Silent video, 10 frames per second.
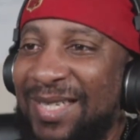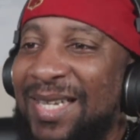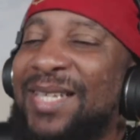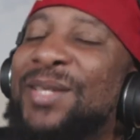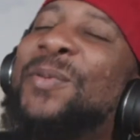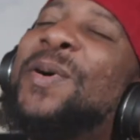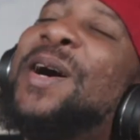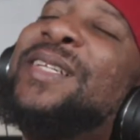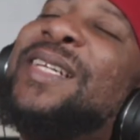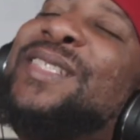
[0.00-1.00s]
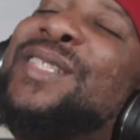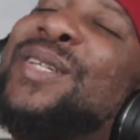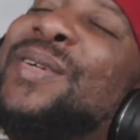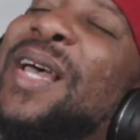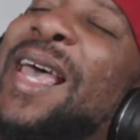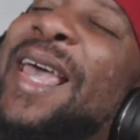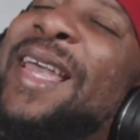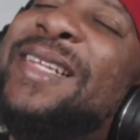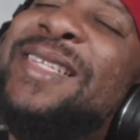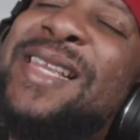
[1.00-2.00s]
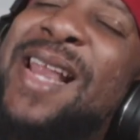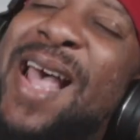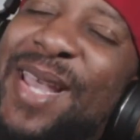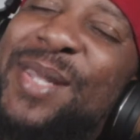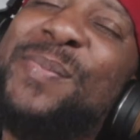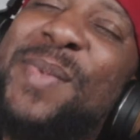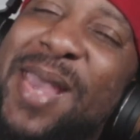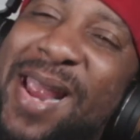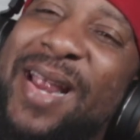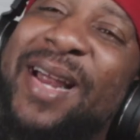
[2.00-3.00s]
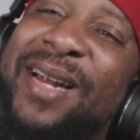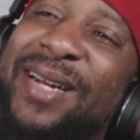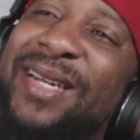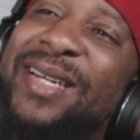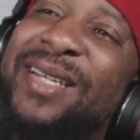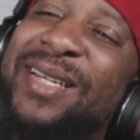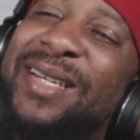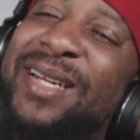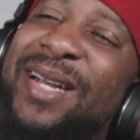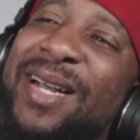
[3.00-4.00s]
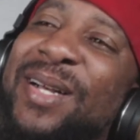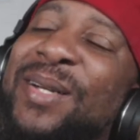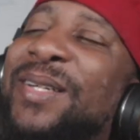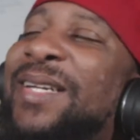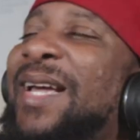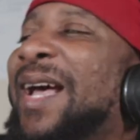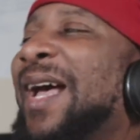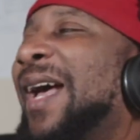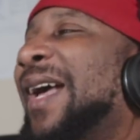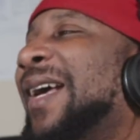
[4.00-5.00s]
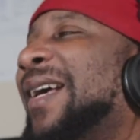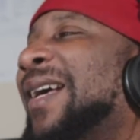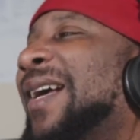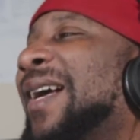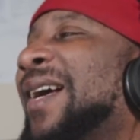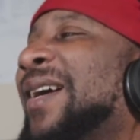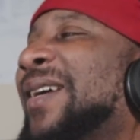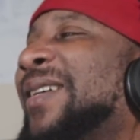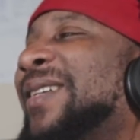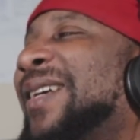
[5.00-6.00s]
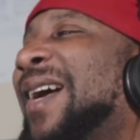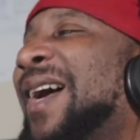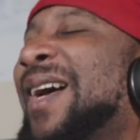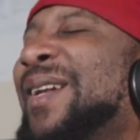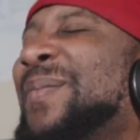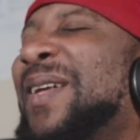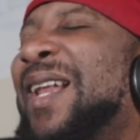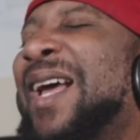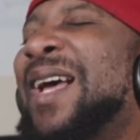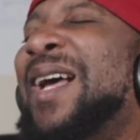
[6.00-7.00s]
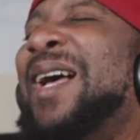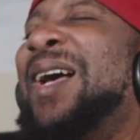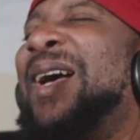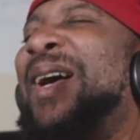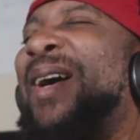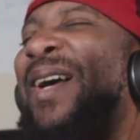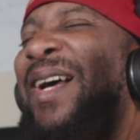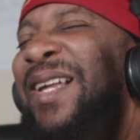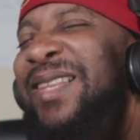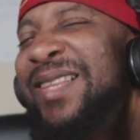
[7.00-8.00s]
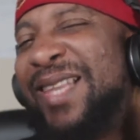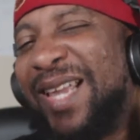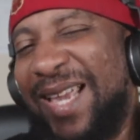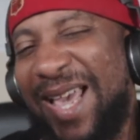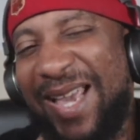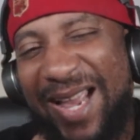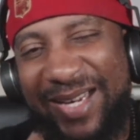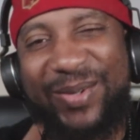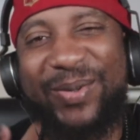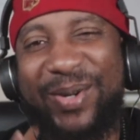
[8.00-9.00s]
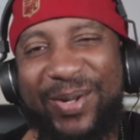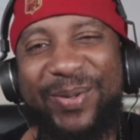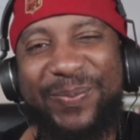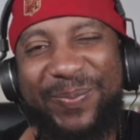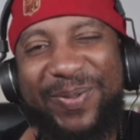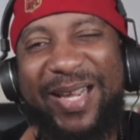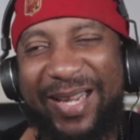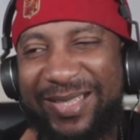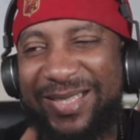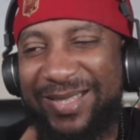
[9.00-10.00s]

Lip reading: You walked into a nightmare! Oh God. Oh, I'd have been like, I think I got the wrong place.